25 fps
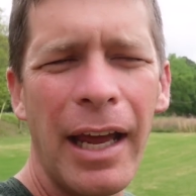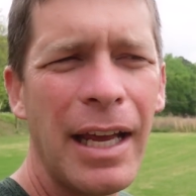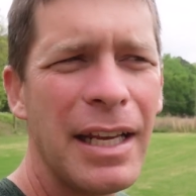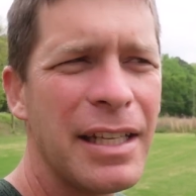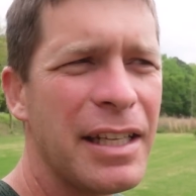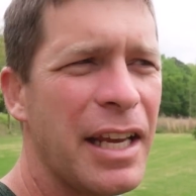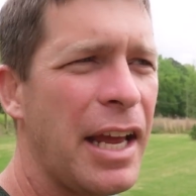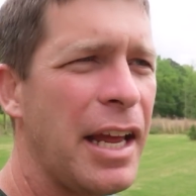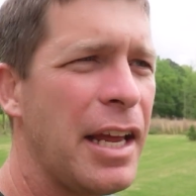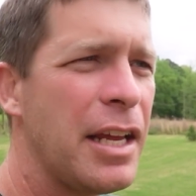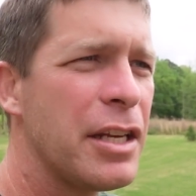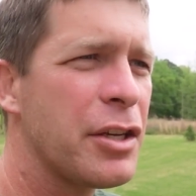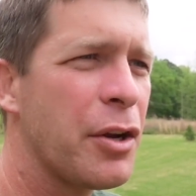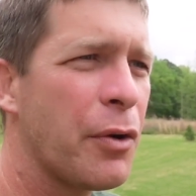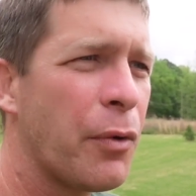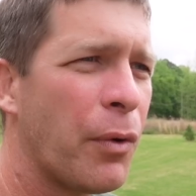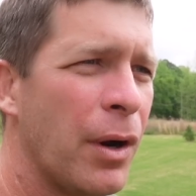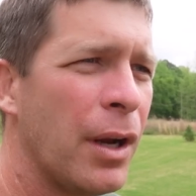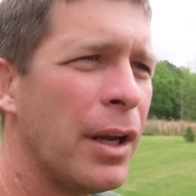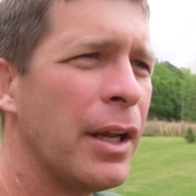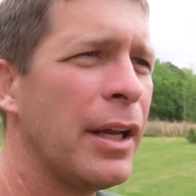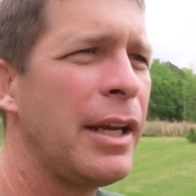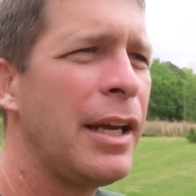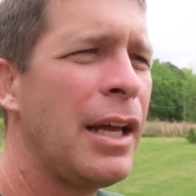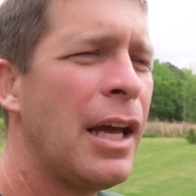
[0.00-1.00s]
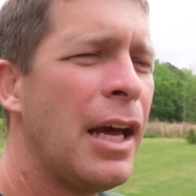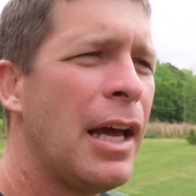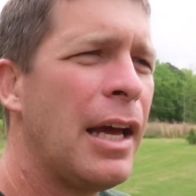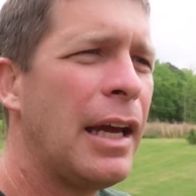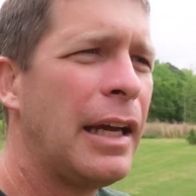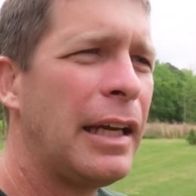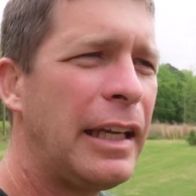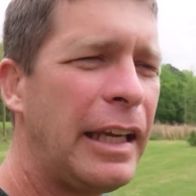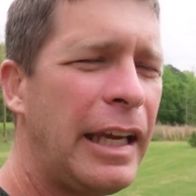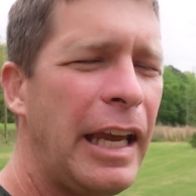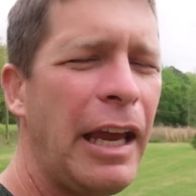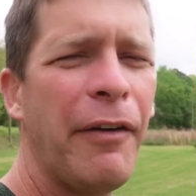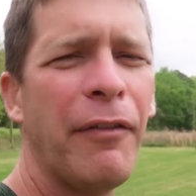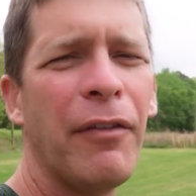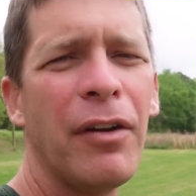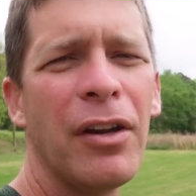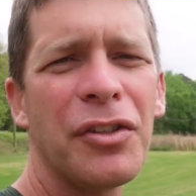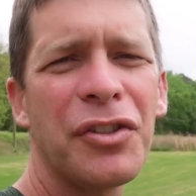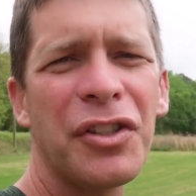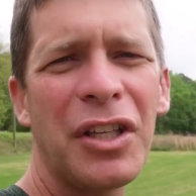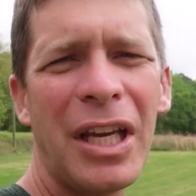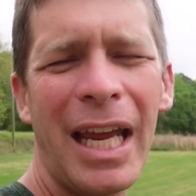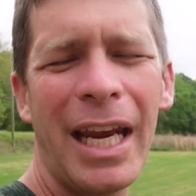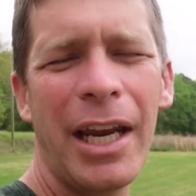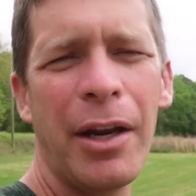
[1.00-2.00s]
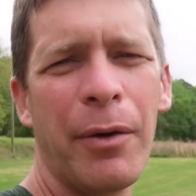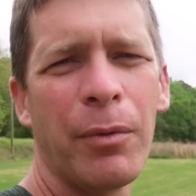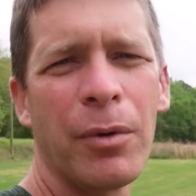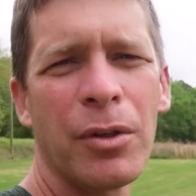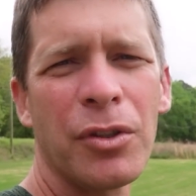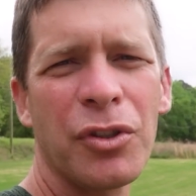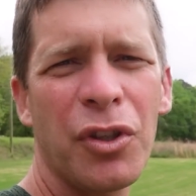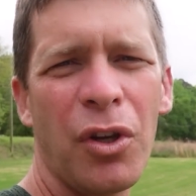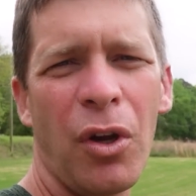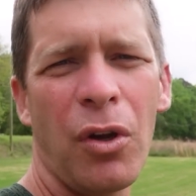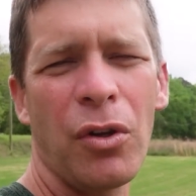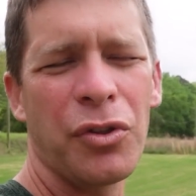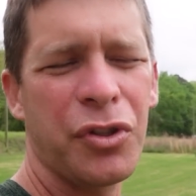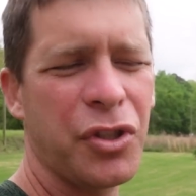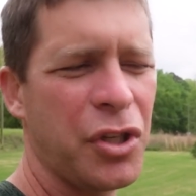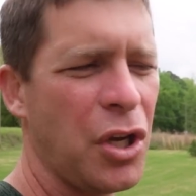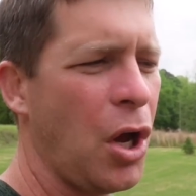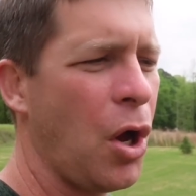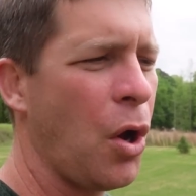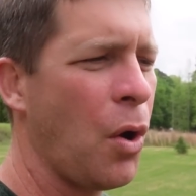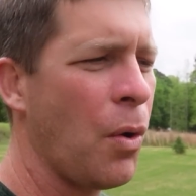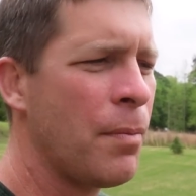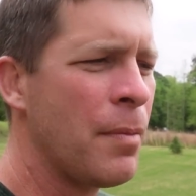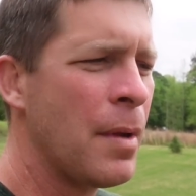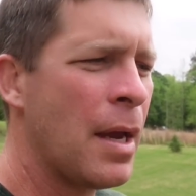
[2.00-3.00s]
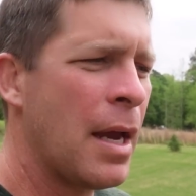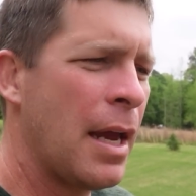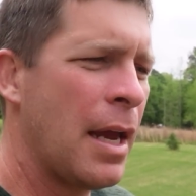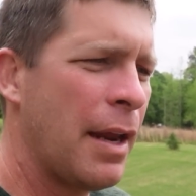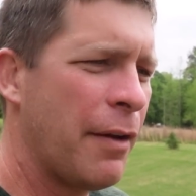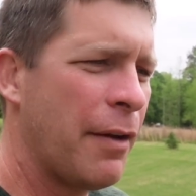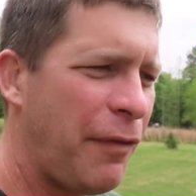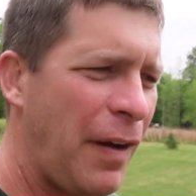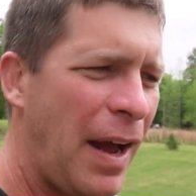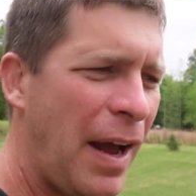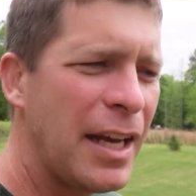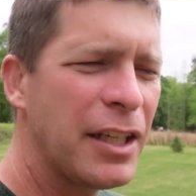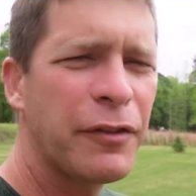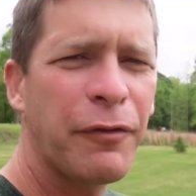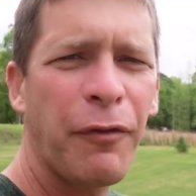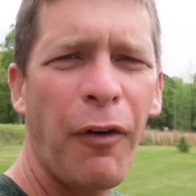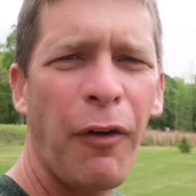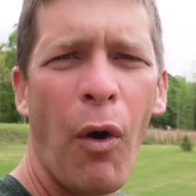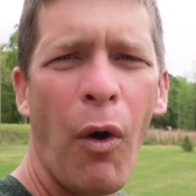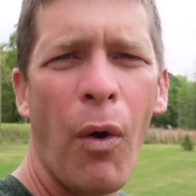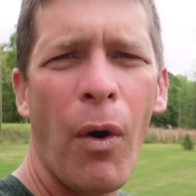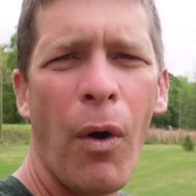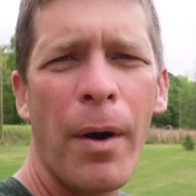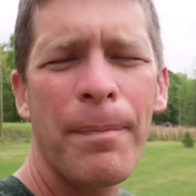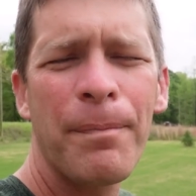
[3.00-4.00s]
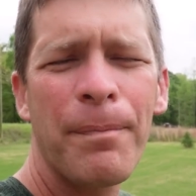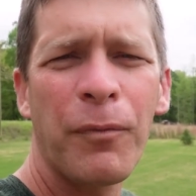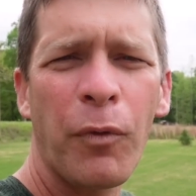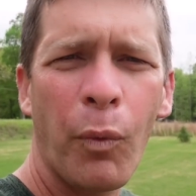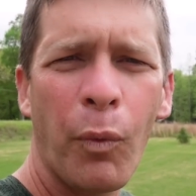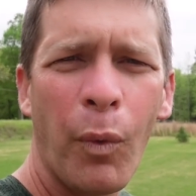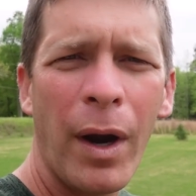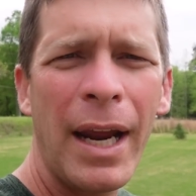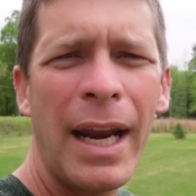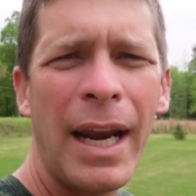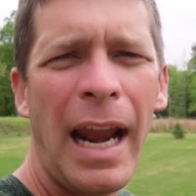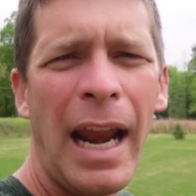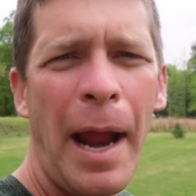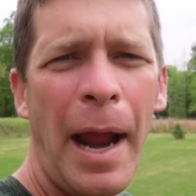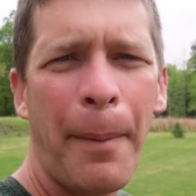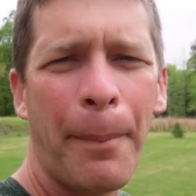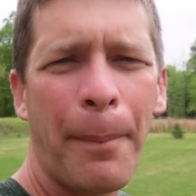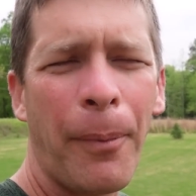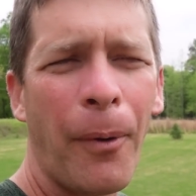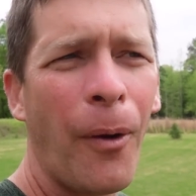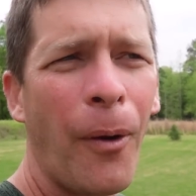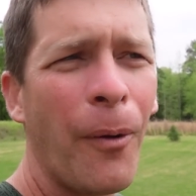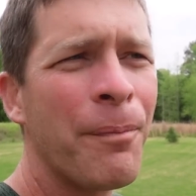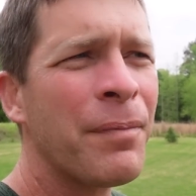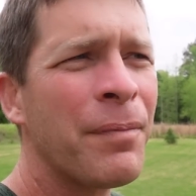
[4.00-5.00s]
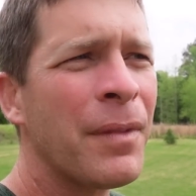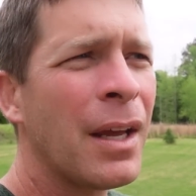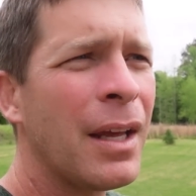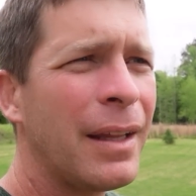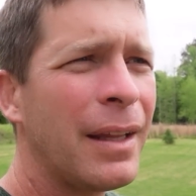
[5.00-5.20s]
Is it, is it really giving us any results. So fast forward, we're in April.